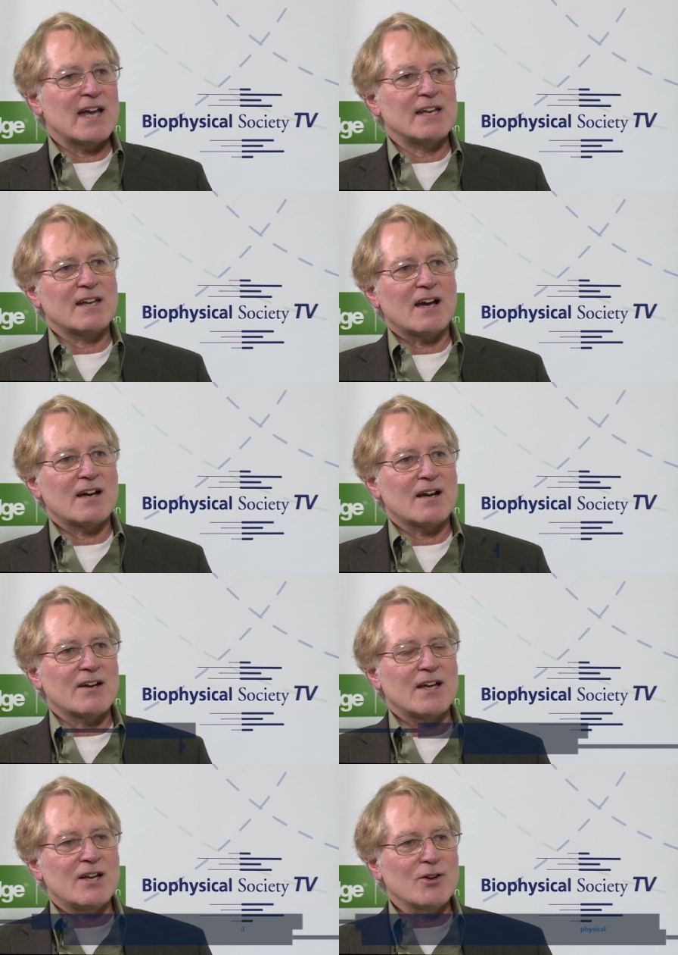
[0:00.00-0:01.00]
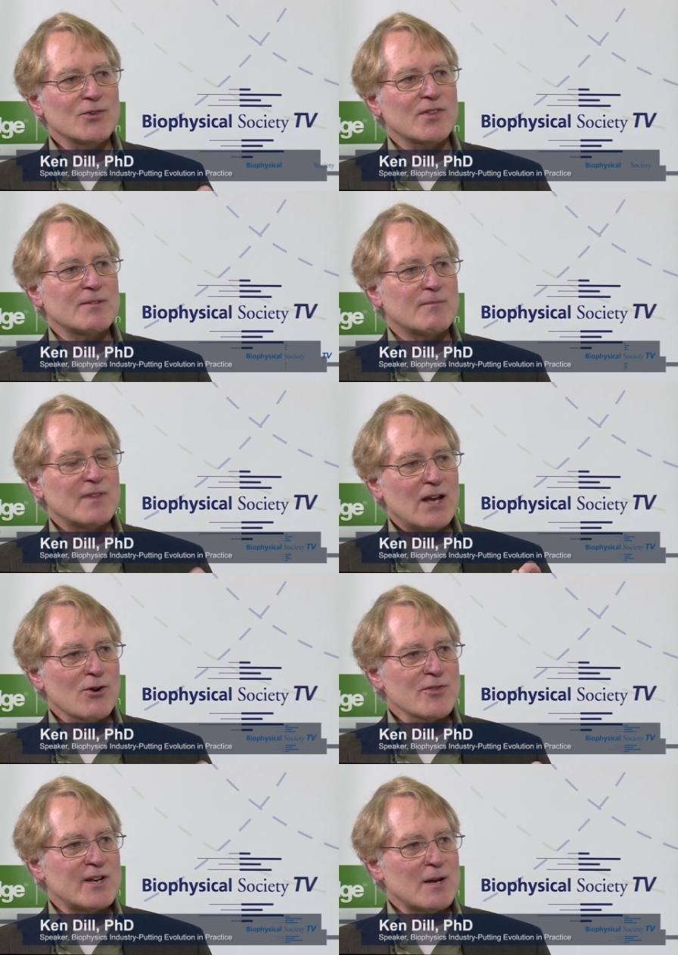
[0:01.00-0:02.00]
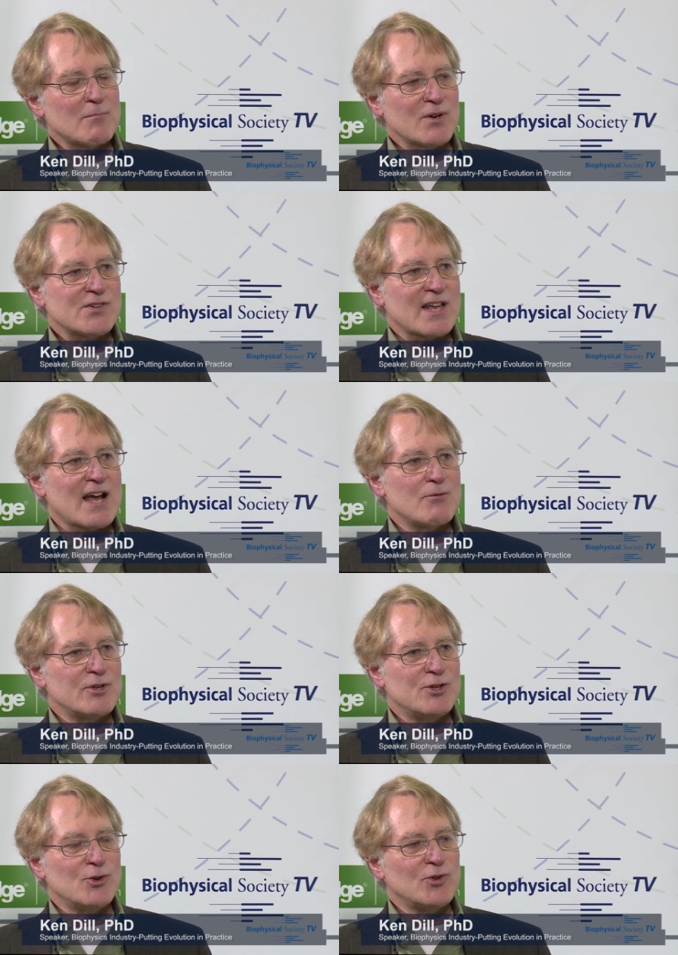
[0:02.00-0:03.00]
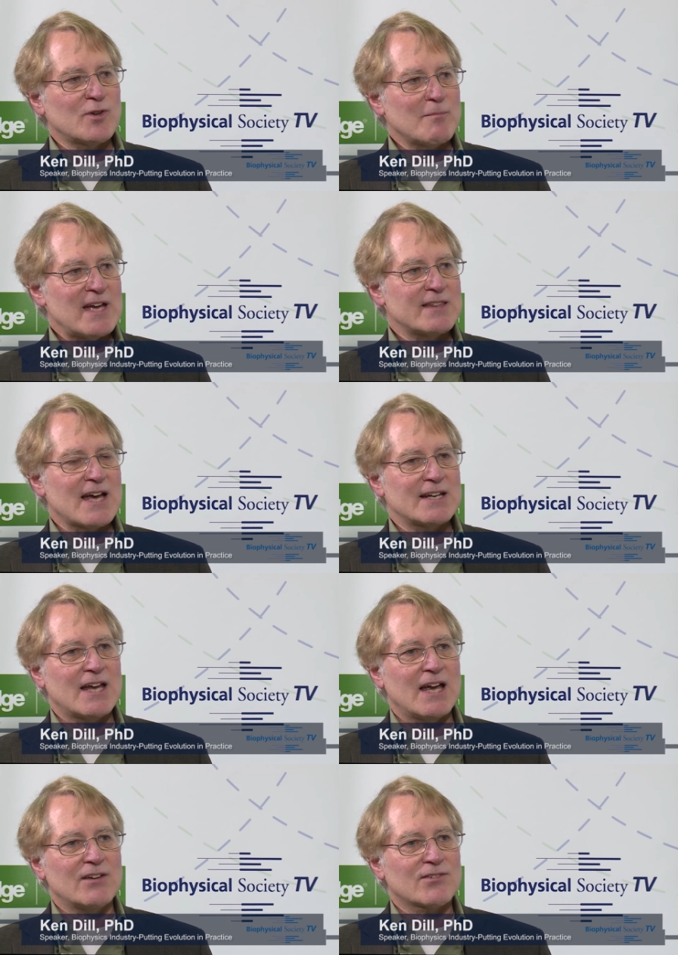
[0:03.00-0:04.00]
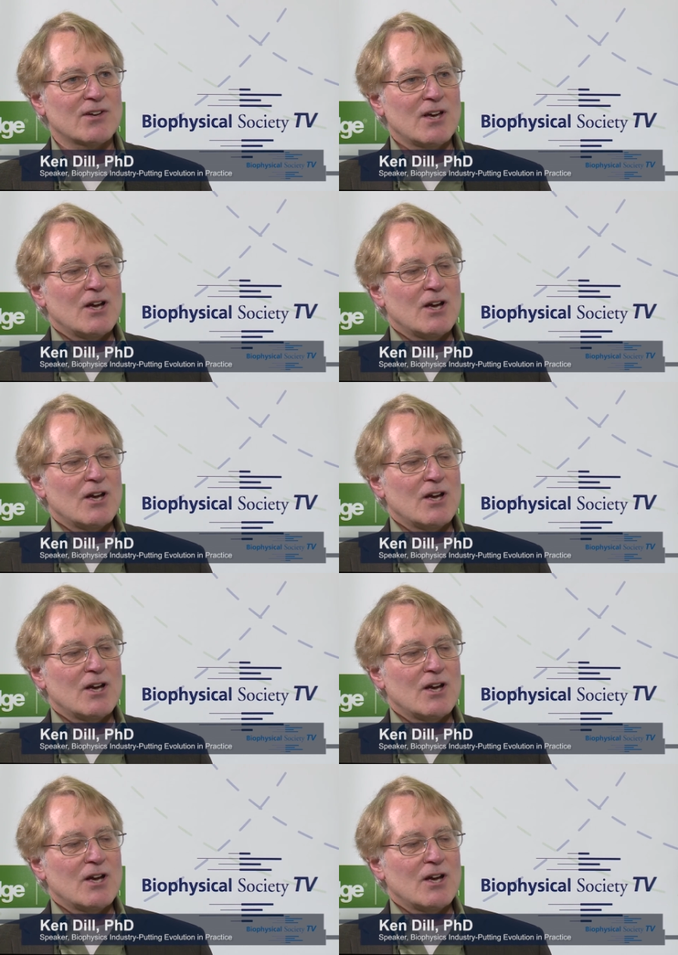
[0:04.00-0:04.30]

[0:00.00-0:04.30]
and uh, here's the, here are the numbers that I would use to make that case.